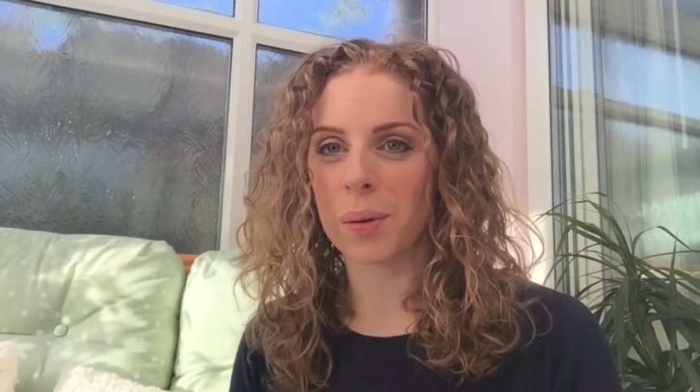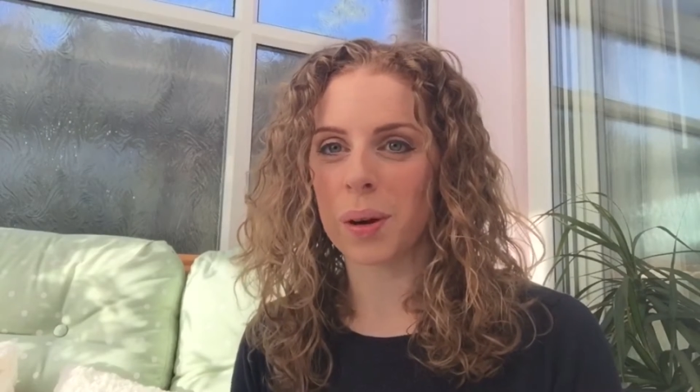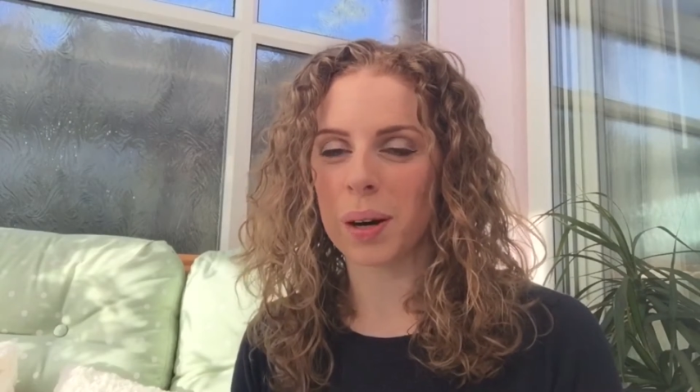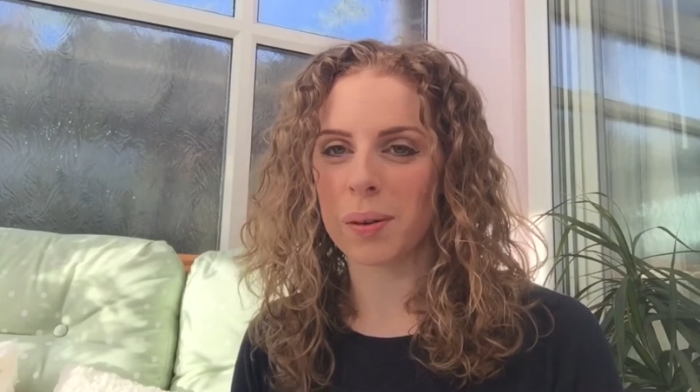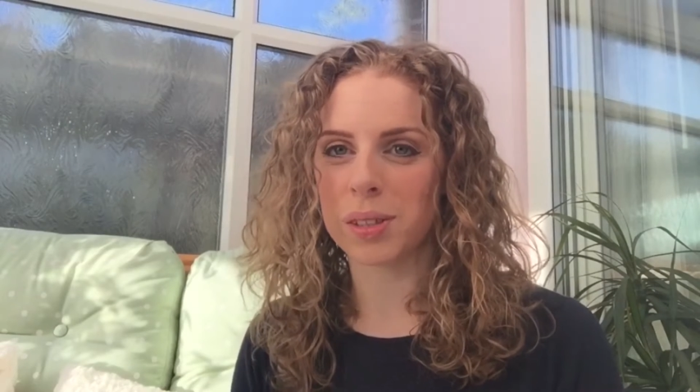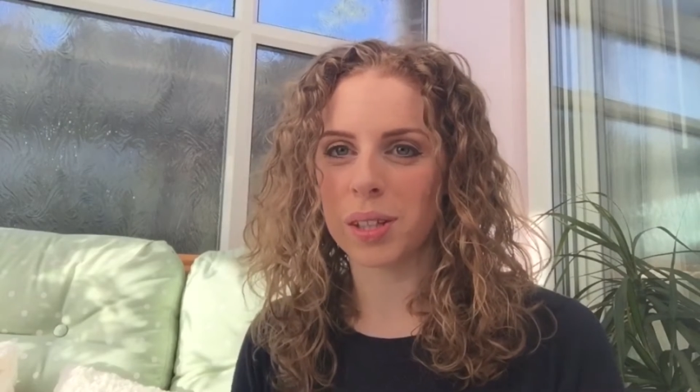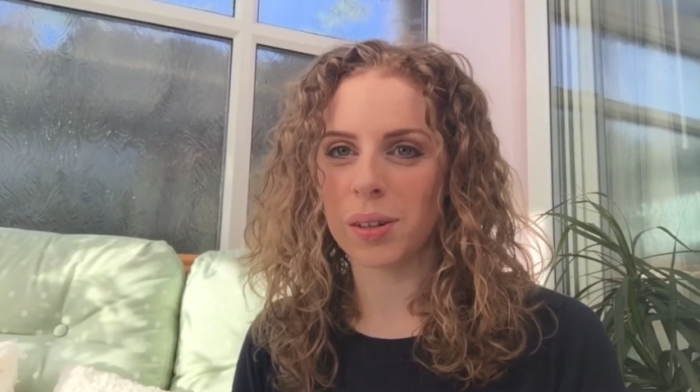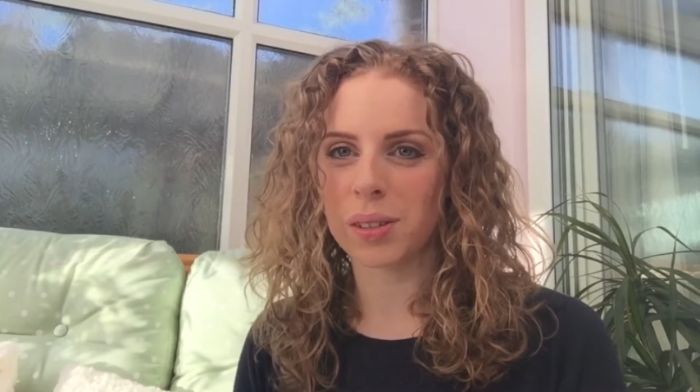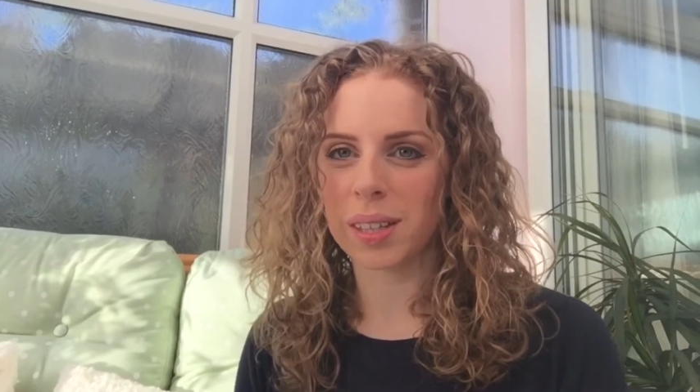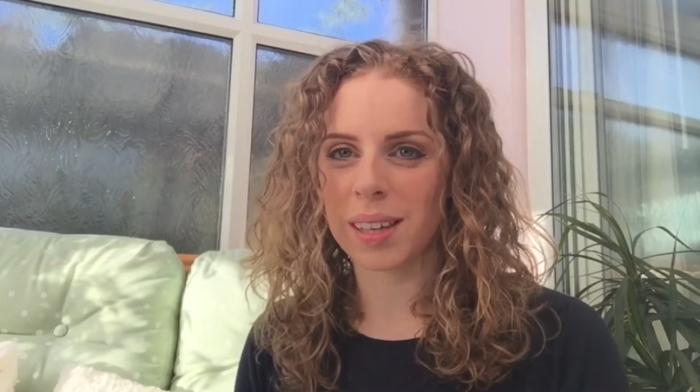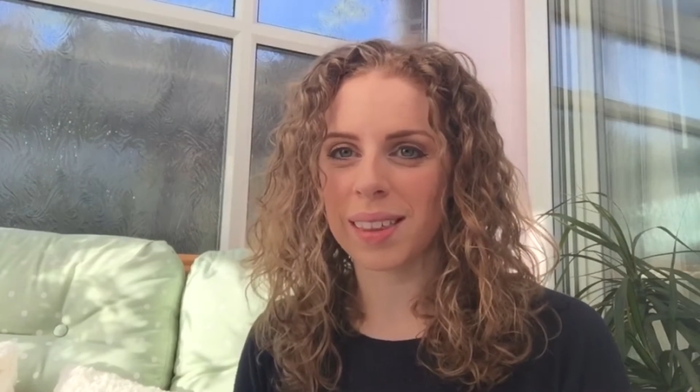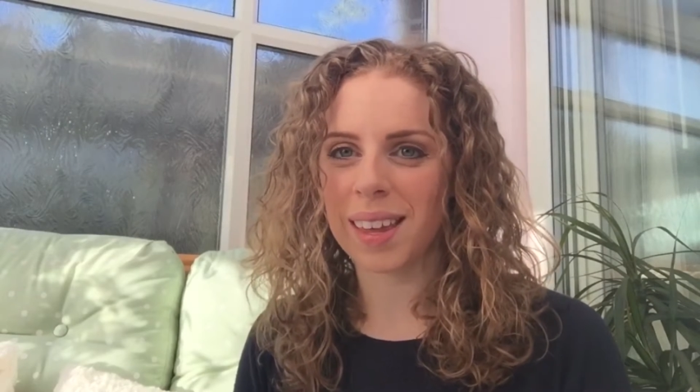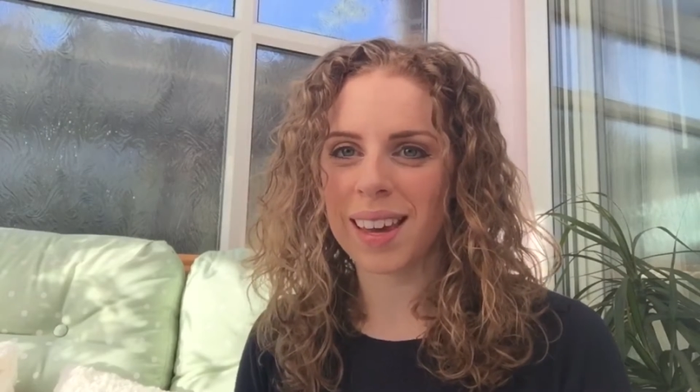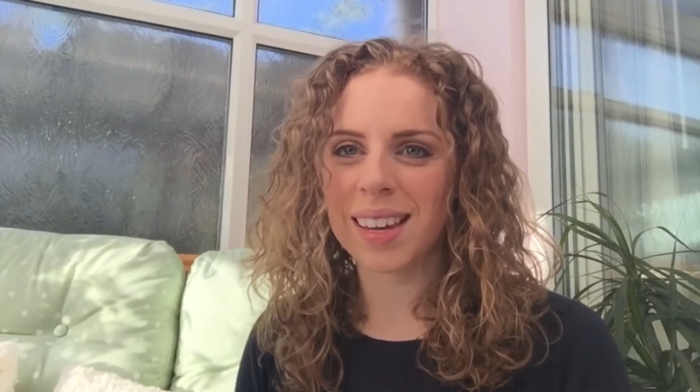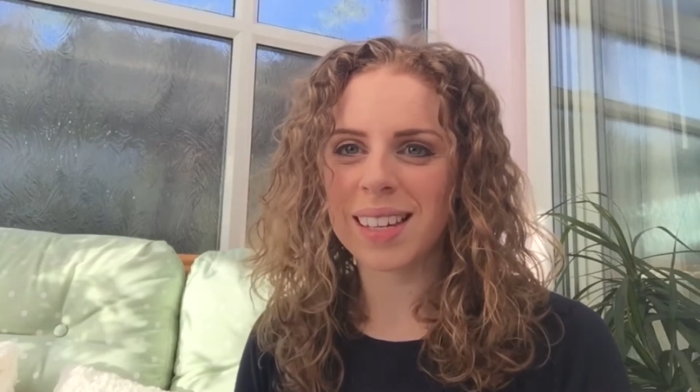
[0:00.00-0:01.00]
when I was
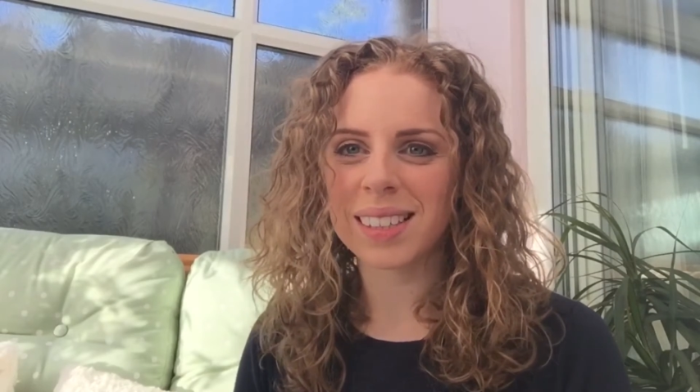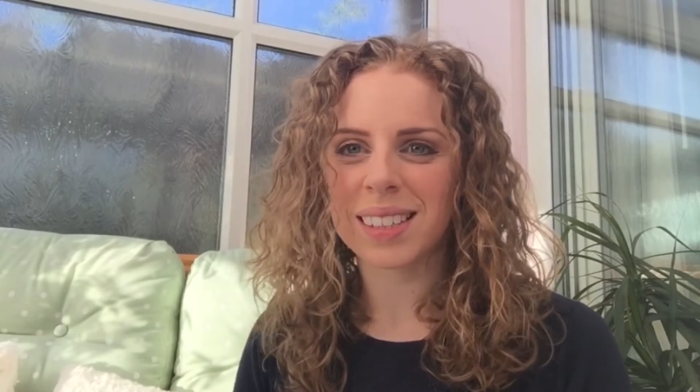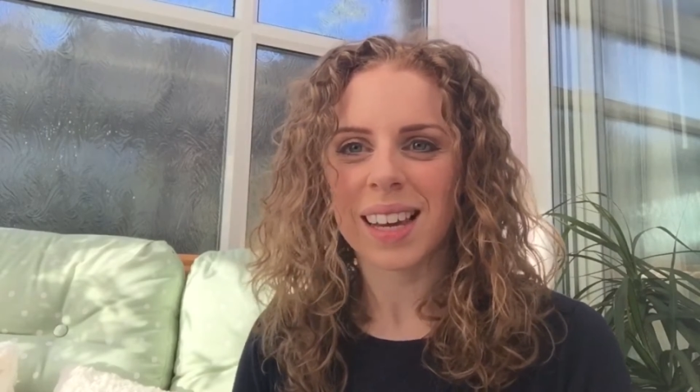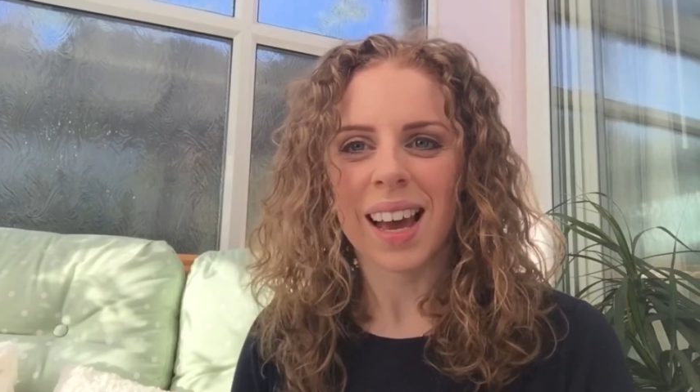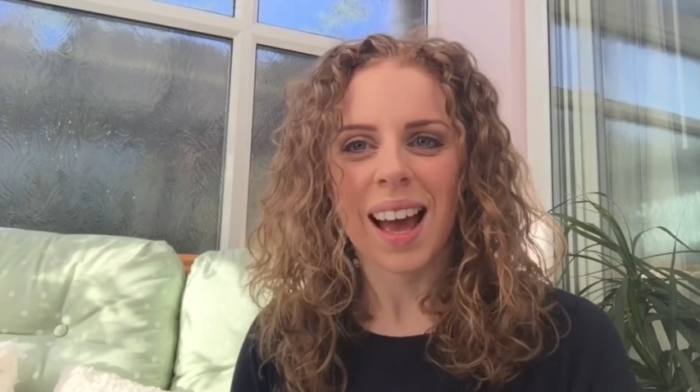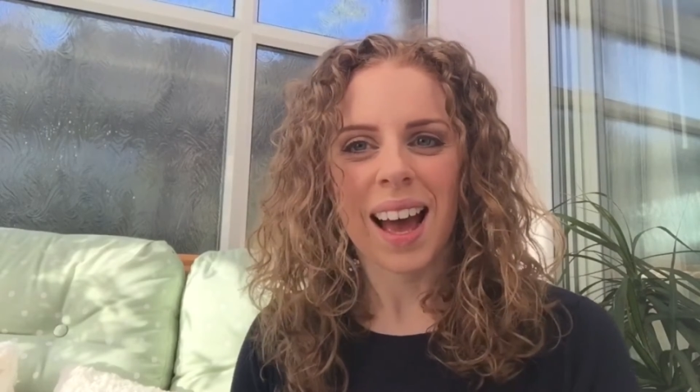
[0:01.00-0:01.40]
using these,